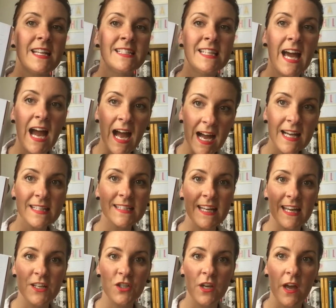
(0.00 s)
to ask
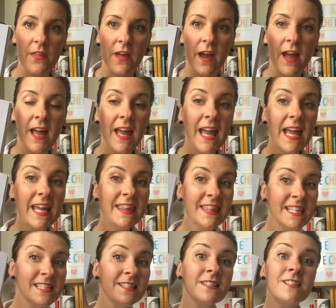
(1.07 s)
each other.
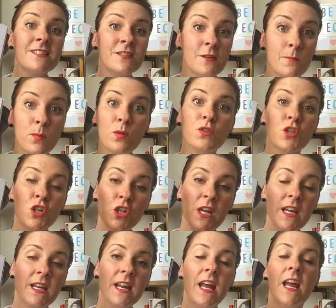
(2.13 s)
This is simple
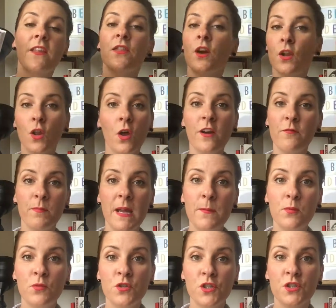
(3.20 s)
shit that a lot of
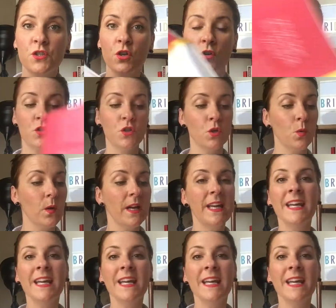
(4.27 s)
people just don't do.